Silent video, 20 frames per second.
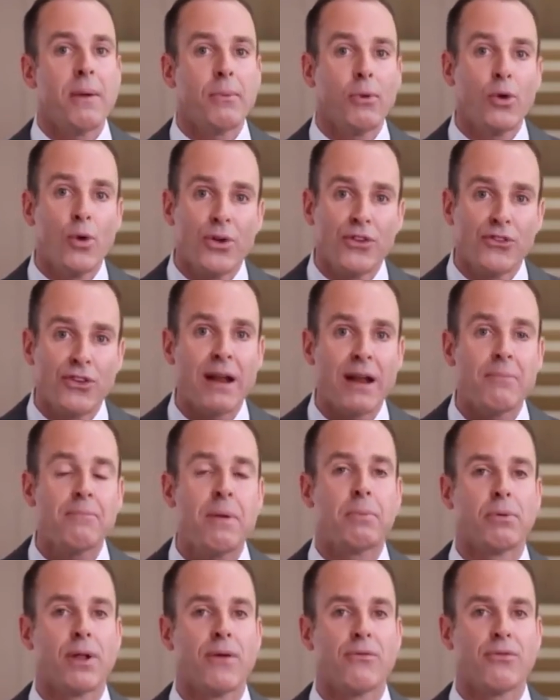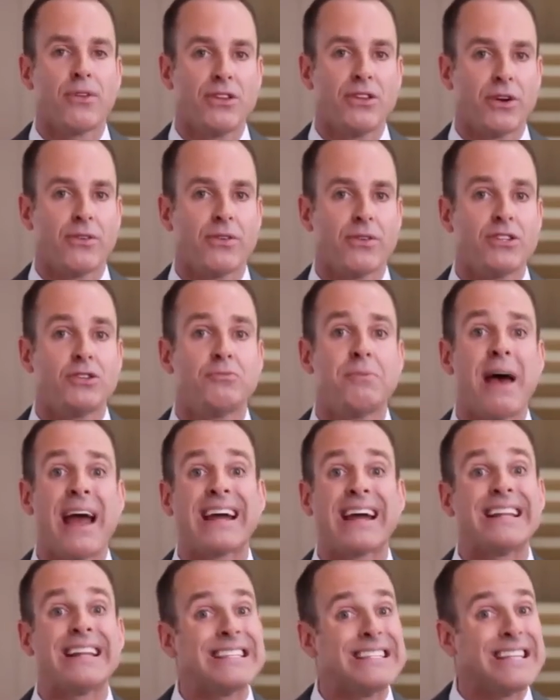people who had signed people up for these services
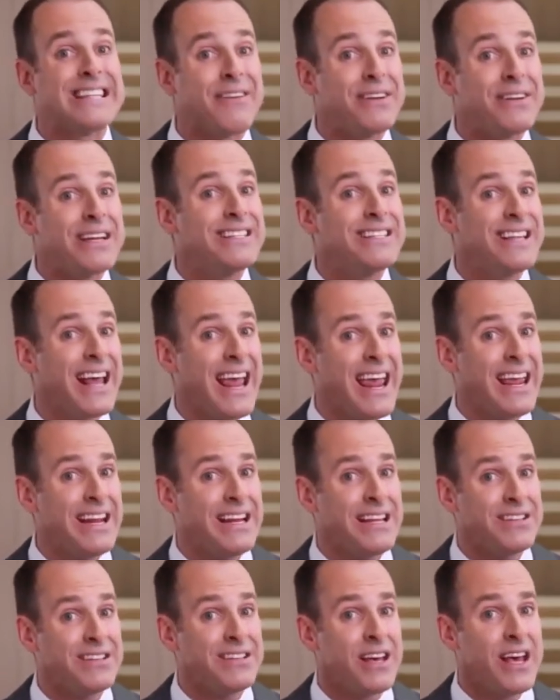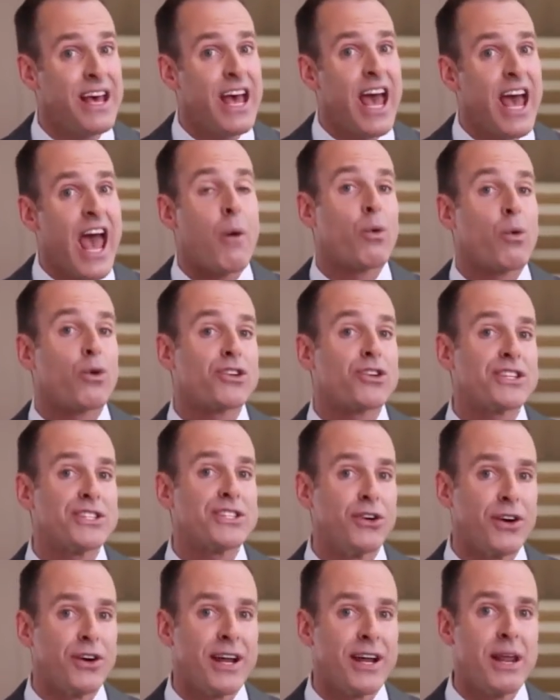back in the 70s and 80s, and were
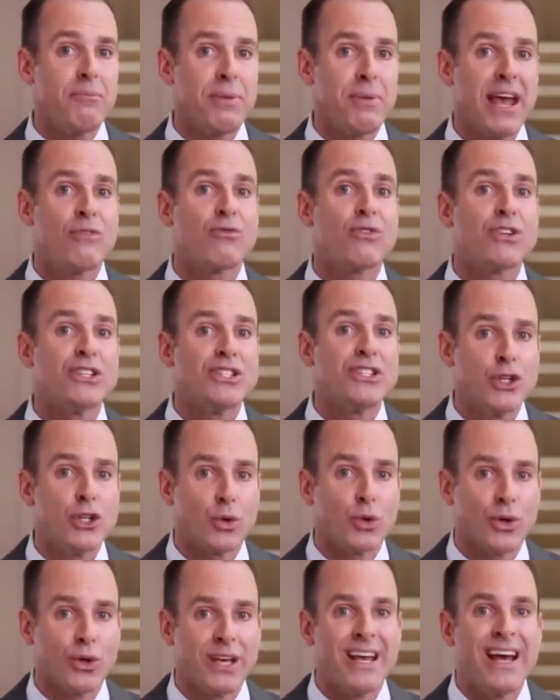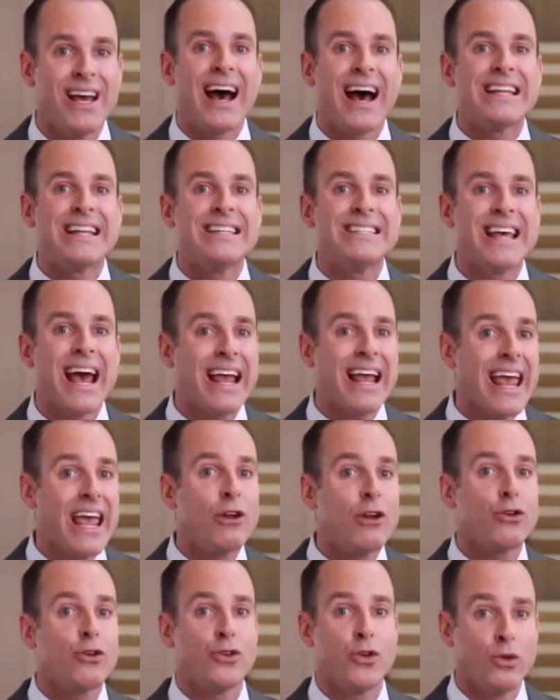still getting paid residually a
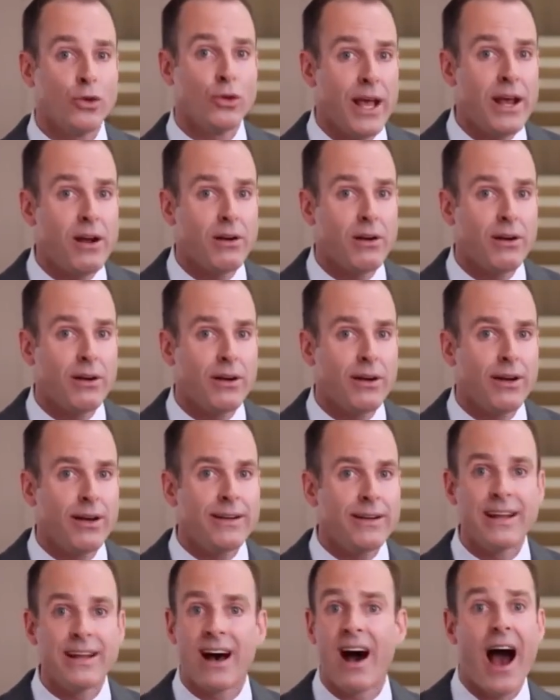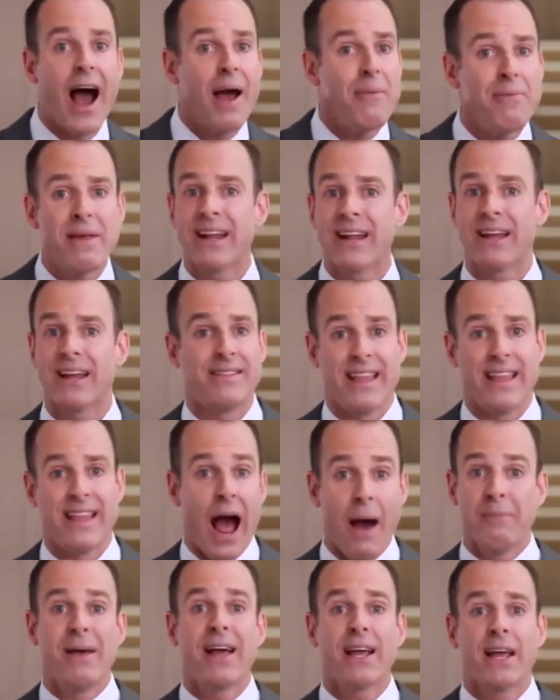decade or two later. Now, I'm
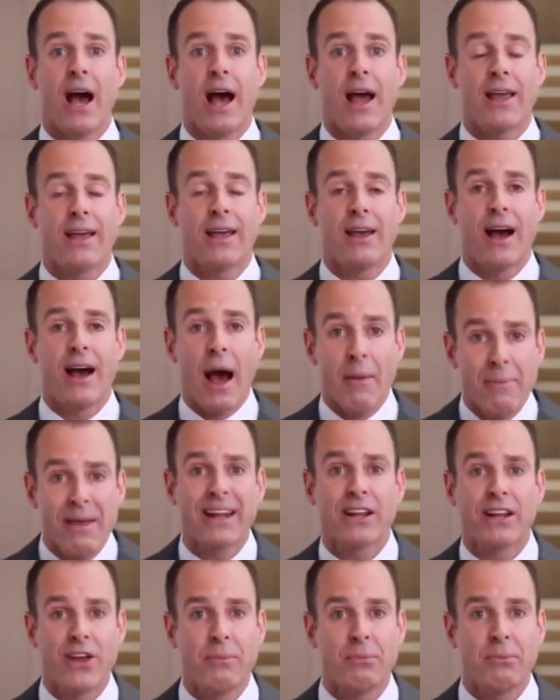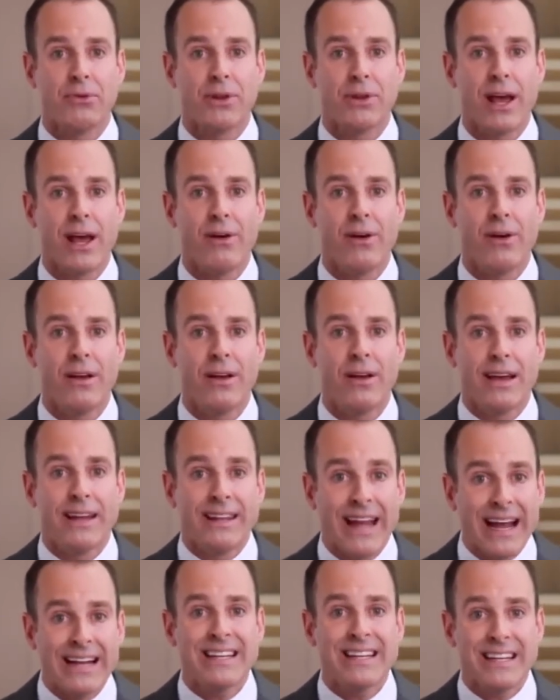that guy. I'm that example now.
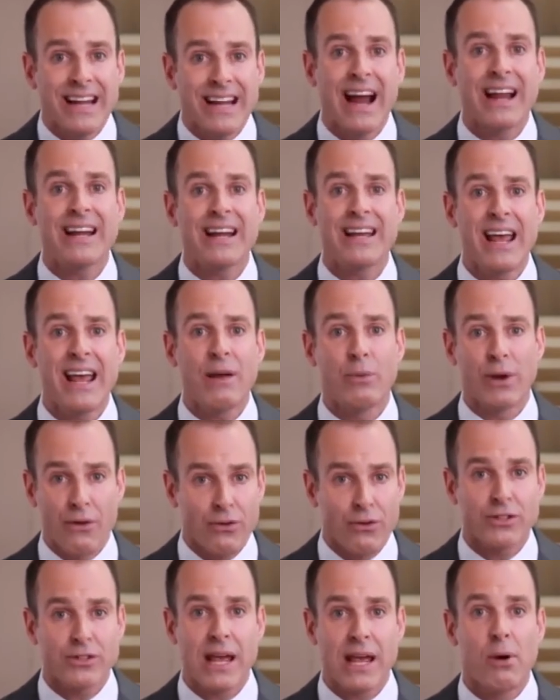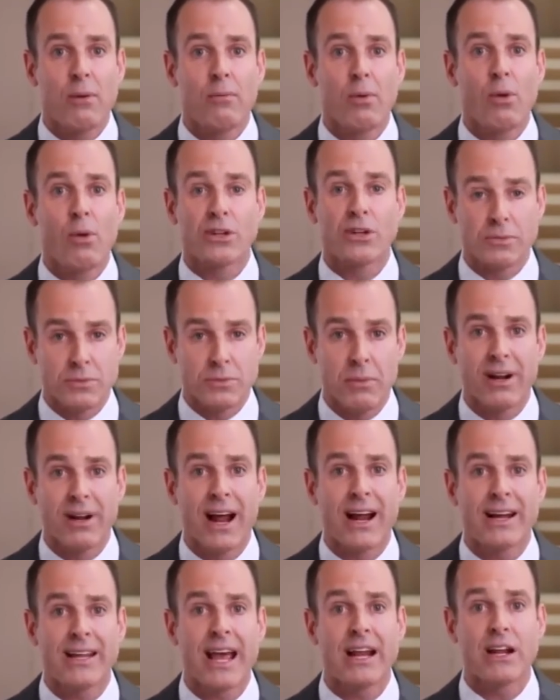1998, when I first came on board, September
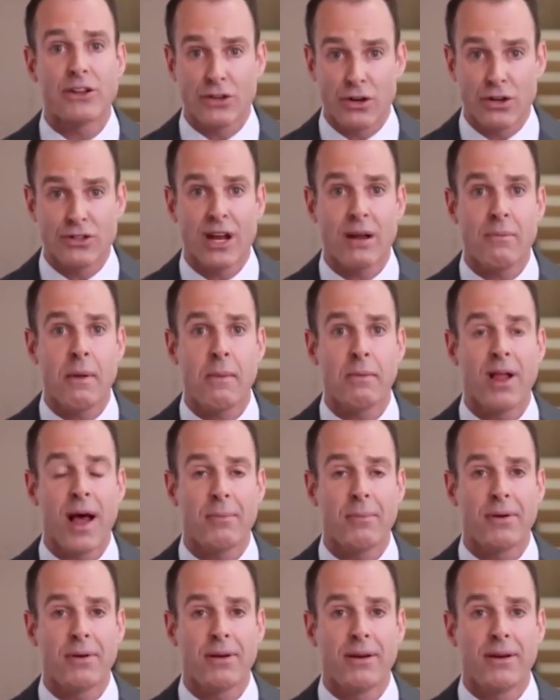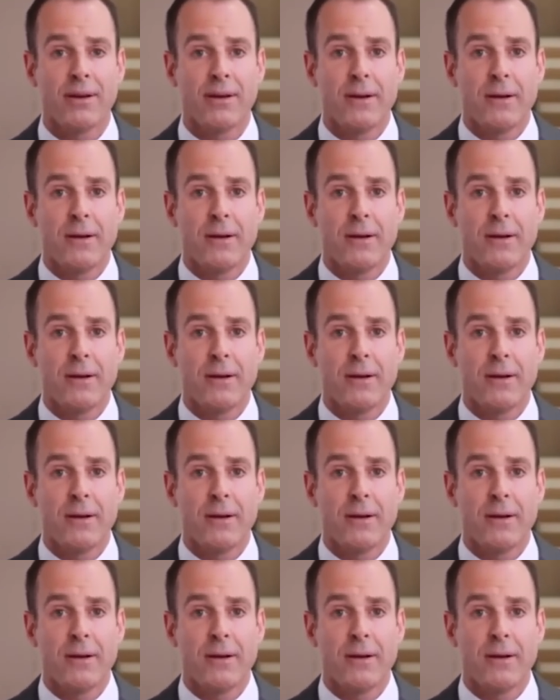98, I started signing people up.